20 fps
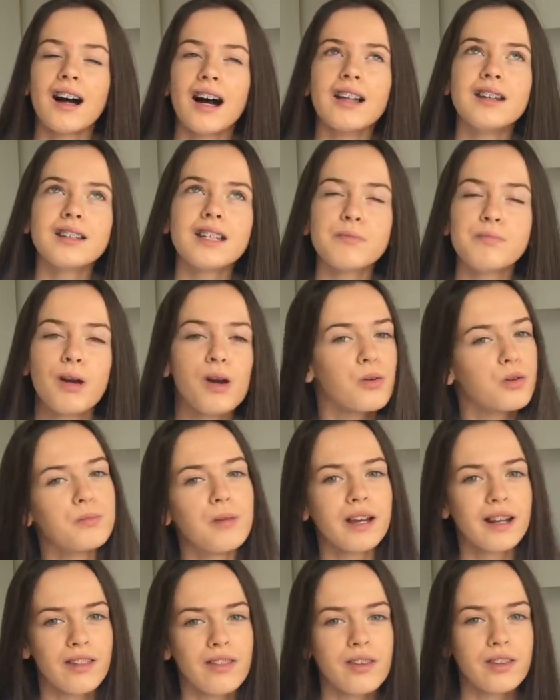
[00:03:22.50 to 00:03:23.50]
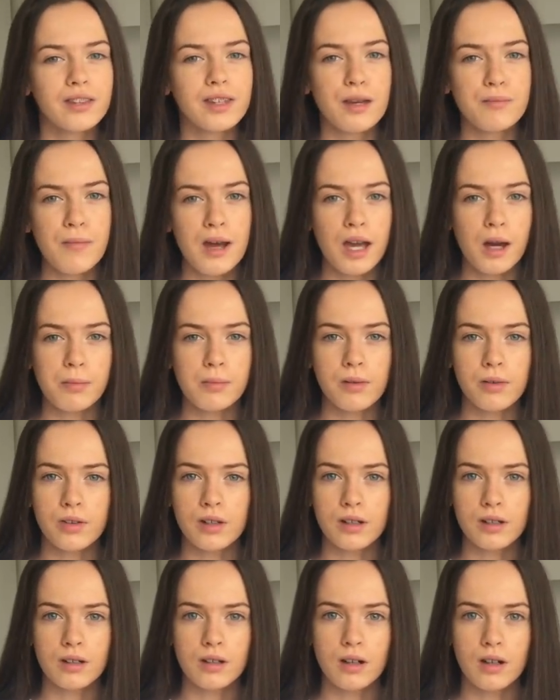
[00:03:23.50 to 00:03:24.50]
And it was mainly the skin makeup, and I
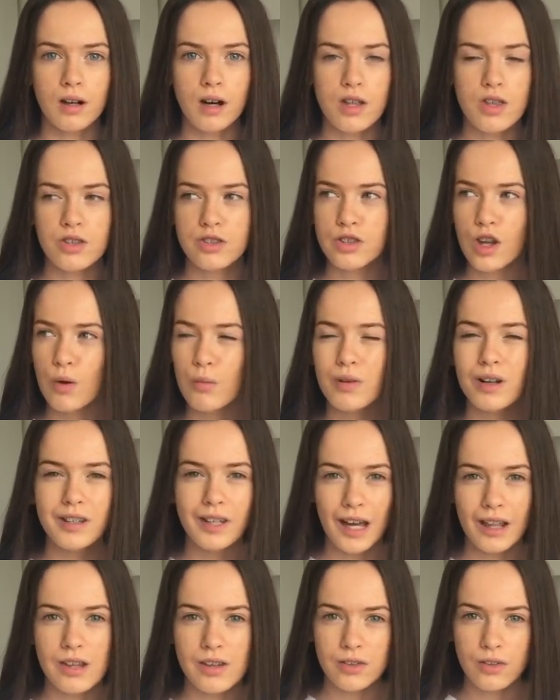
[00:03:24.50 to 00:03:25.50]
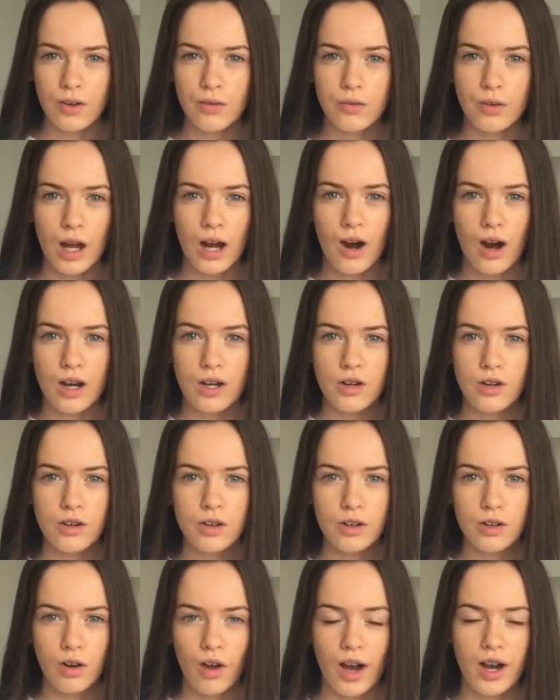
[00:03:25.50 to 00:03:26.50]
was like, I just don't want to take this off. Like, I
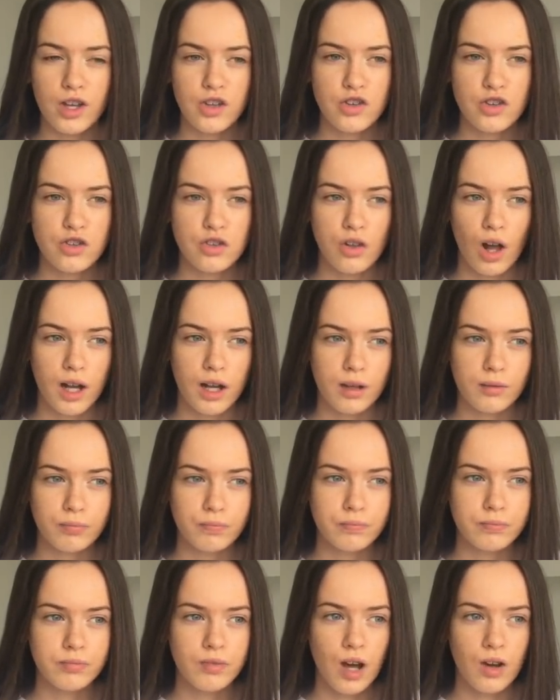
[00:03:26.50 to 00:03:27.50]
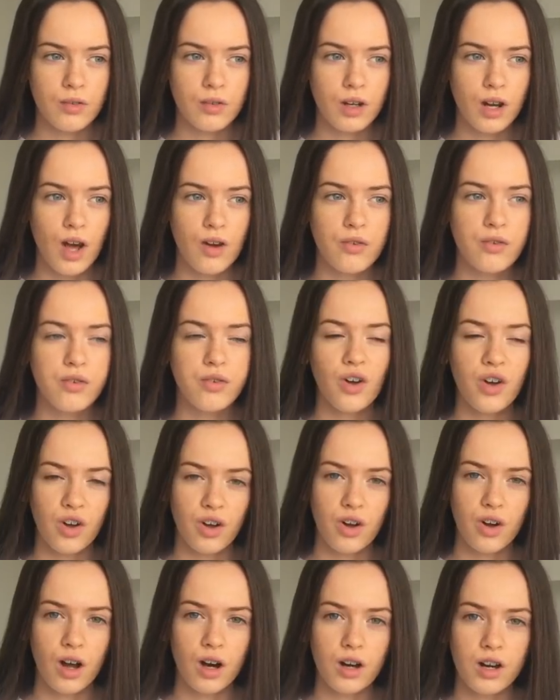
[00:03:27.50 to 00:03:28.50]
look like a
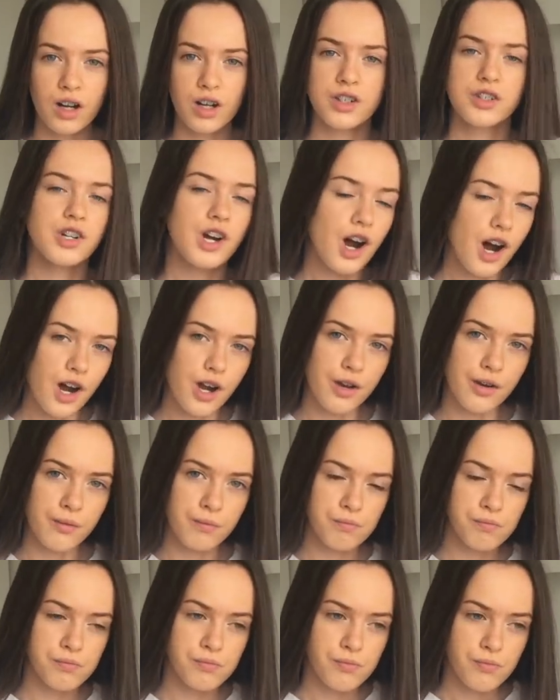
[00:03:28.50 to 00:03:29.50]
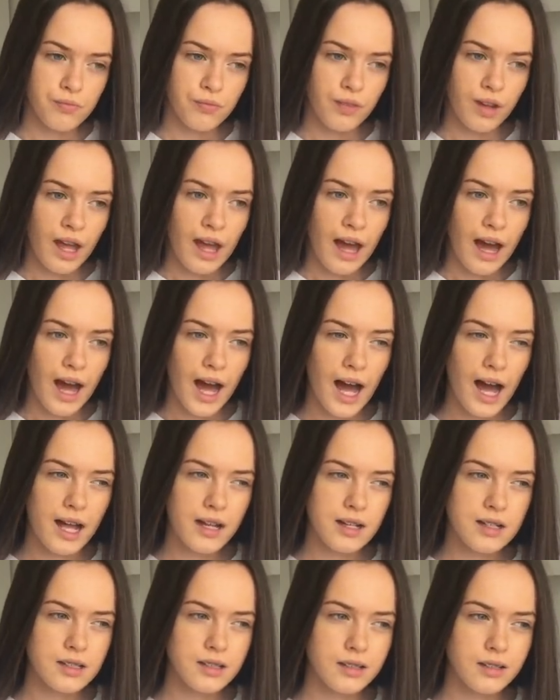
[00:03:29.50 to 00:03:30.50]
foot, I look like a toe.
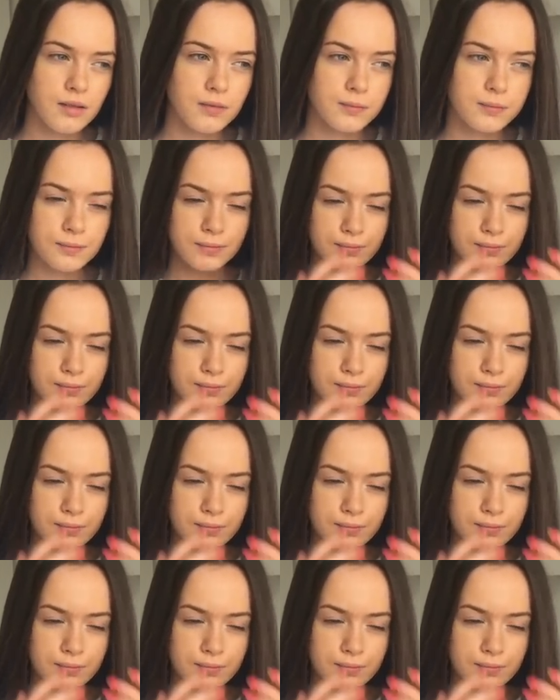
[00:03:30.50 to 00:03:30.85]
And